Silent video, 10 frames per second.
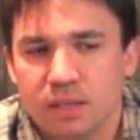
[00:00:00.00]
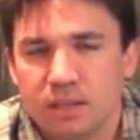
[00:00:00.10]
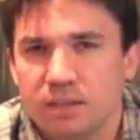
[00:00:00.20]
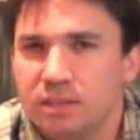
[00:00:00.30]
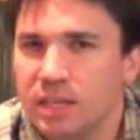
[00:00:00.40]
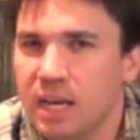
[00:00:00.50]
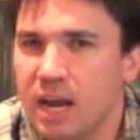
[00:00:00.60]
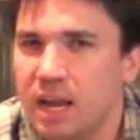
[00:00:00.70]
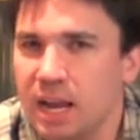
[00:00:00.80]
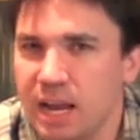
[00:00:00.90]

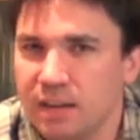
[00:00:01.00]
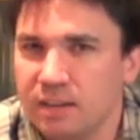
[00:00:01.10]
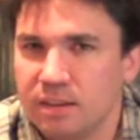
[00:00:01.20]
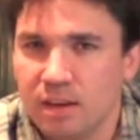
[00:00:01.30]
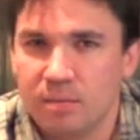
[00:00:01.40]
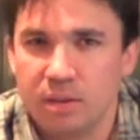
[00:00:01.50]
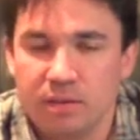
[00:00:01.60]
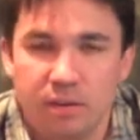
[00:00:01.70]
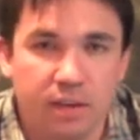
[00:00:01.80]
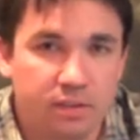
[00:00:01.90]
ZI8, I
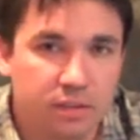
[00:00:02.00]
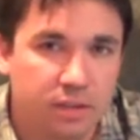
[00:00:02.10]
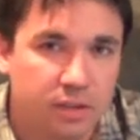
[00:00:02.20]
believe it is.